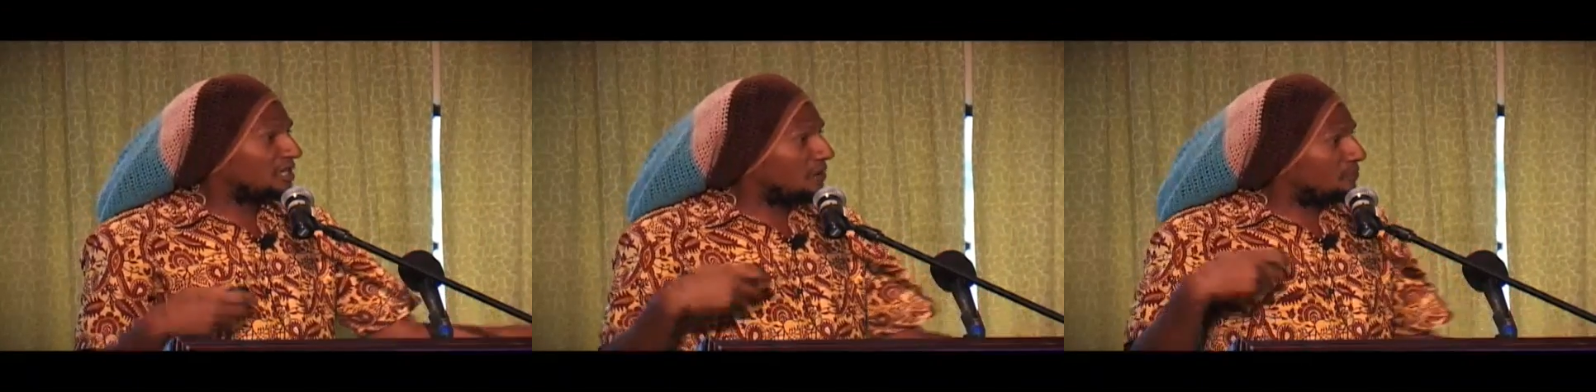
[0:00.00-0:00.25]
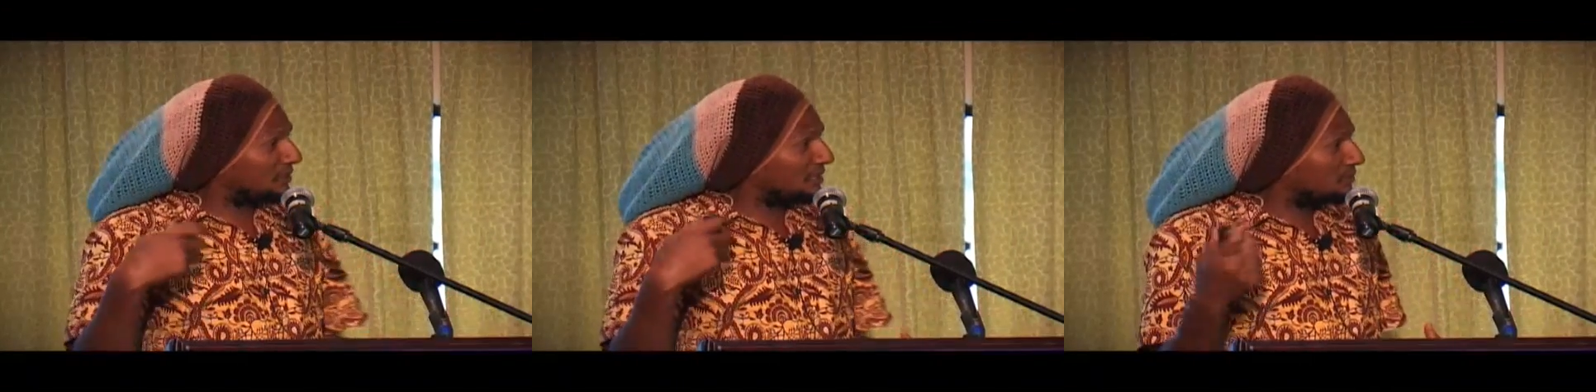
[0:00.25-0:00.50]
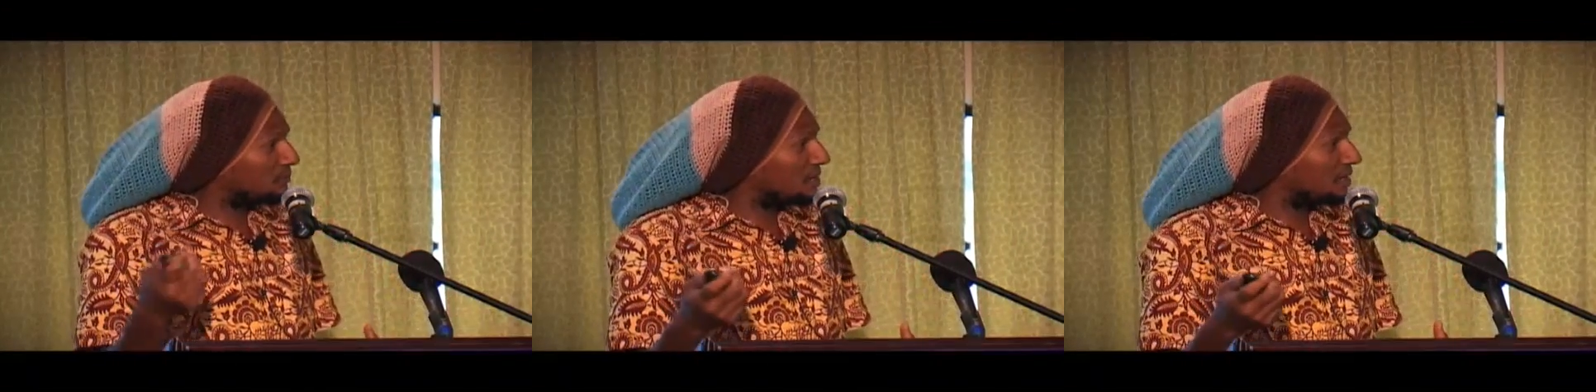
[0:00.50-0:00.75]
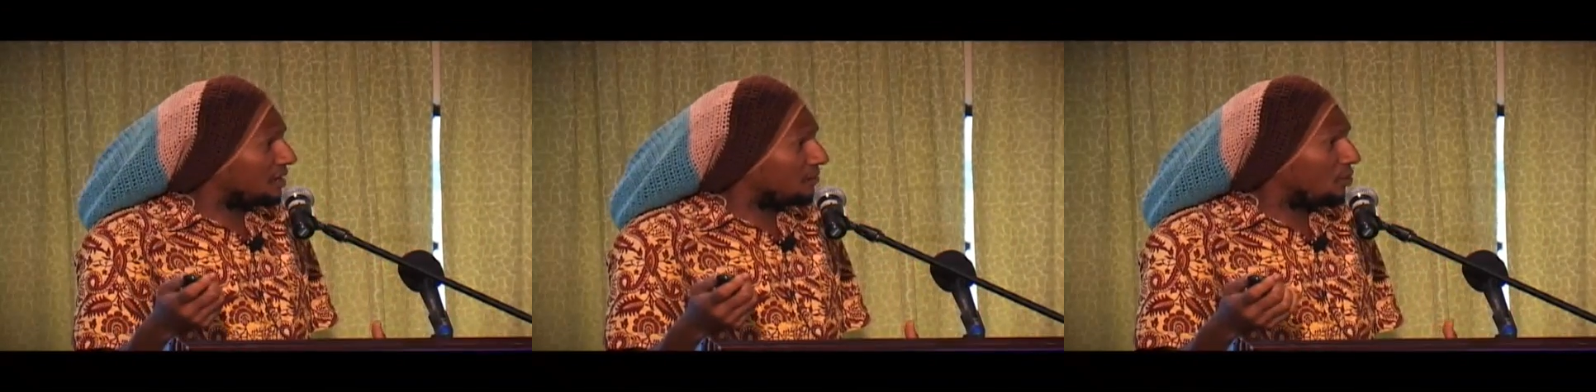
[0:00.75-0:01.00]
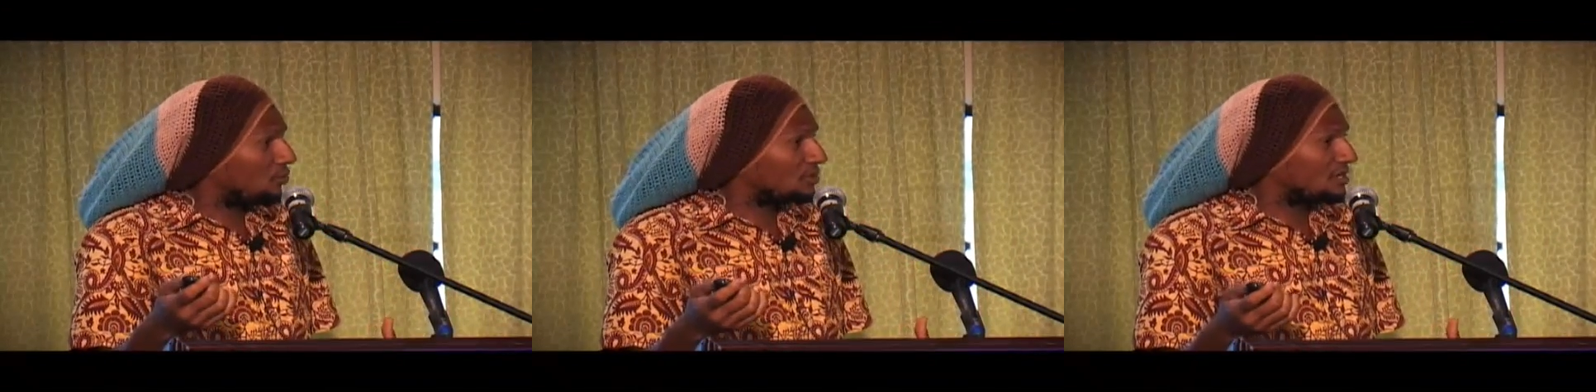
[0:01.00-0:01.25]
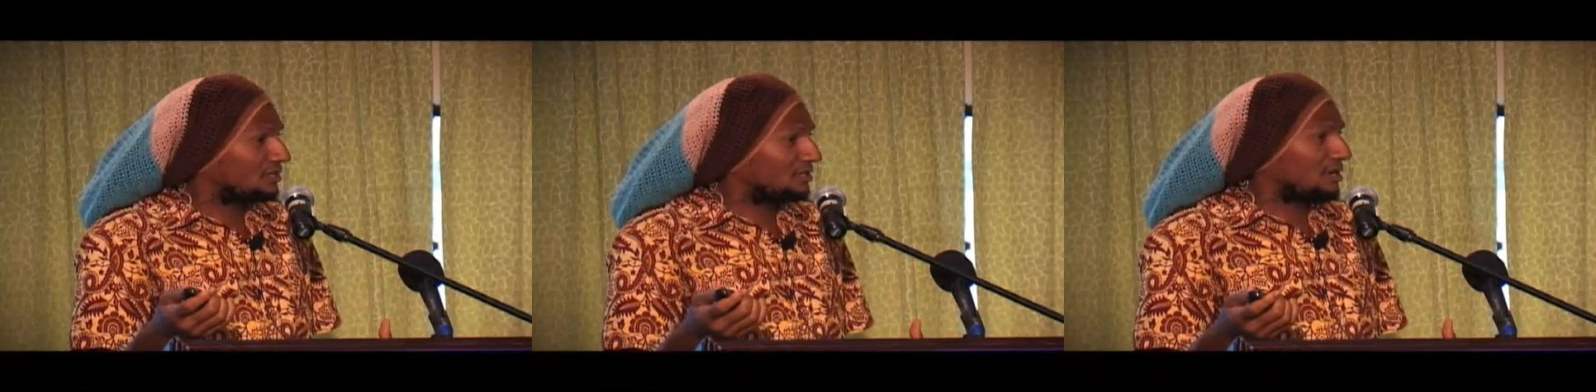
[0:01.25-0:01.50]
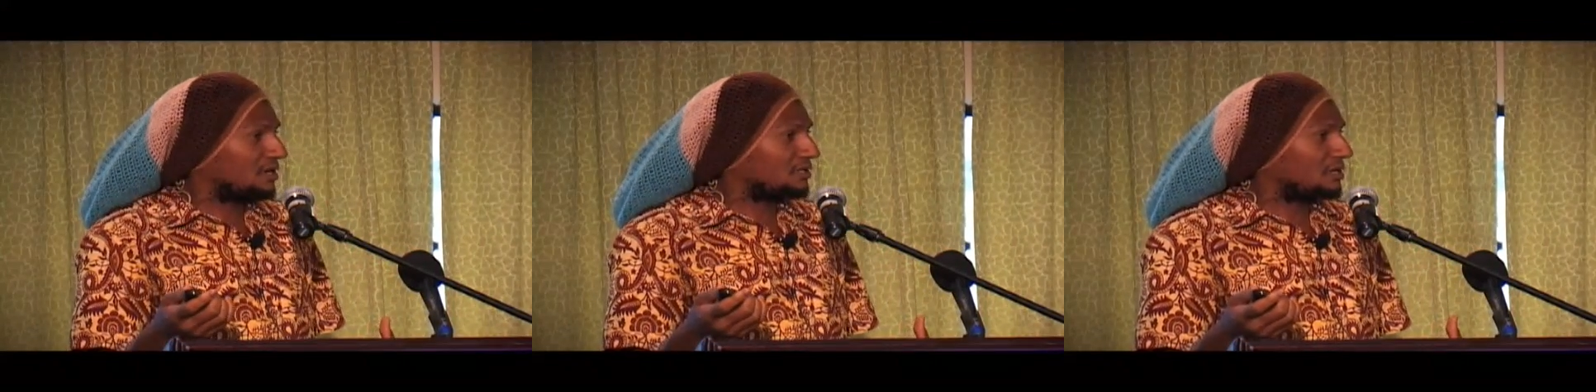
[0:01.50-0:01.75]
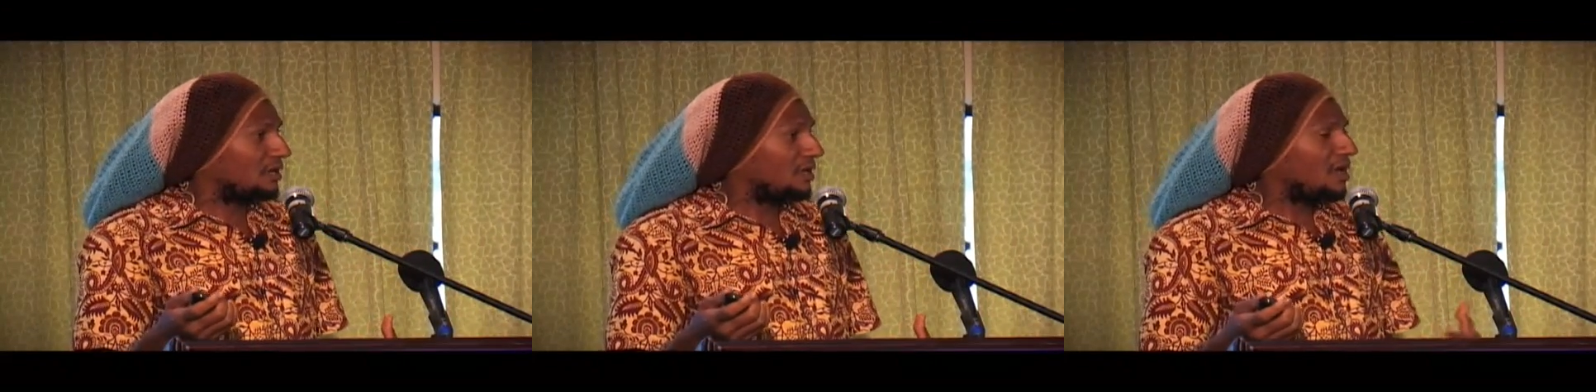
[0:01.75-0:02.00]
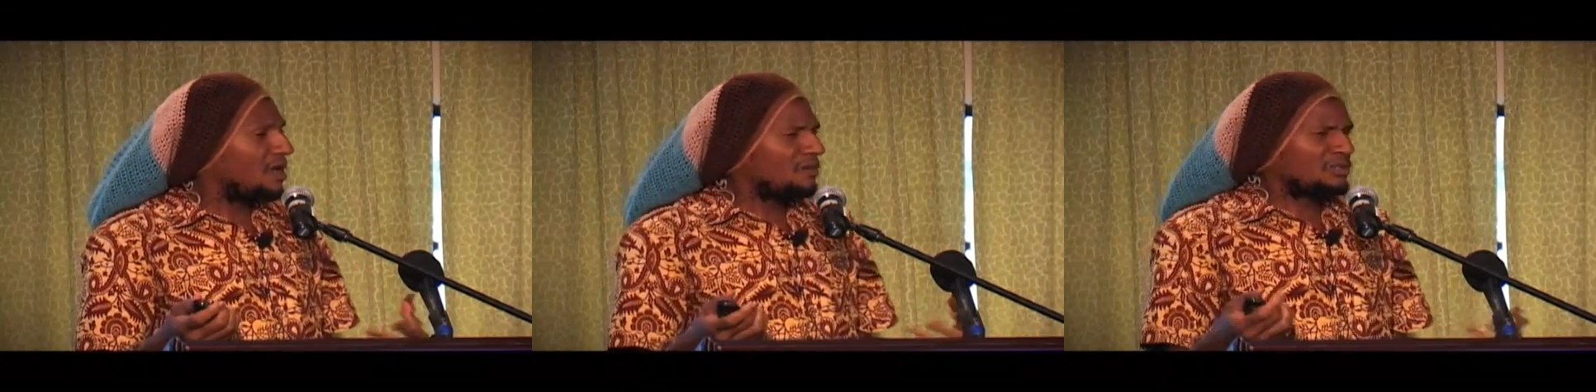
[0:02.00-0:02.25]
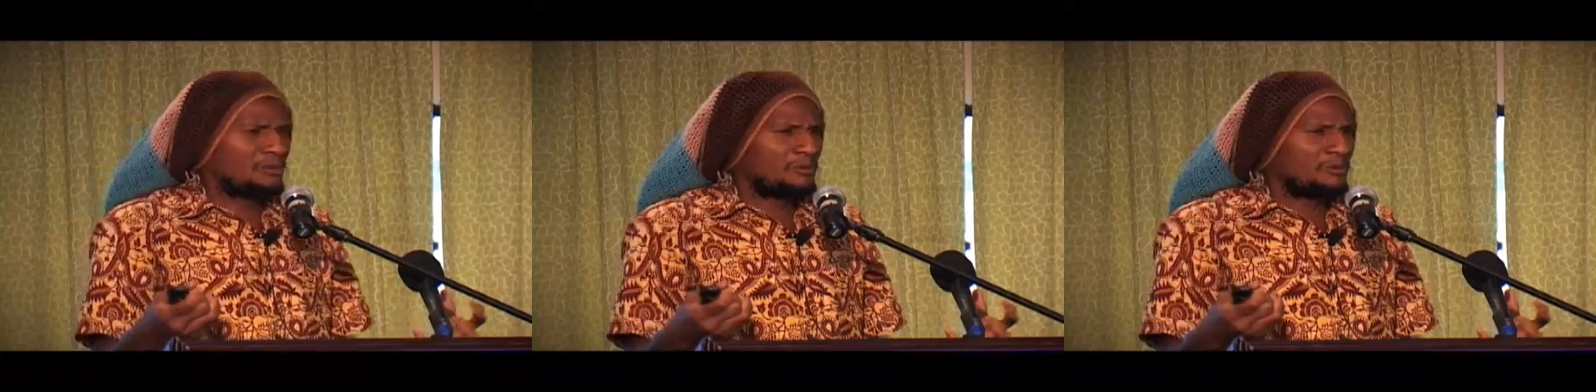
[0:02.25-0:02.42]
JPS is speaking about these things.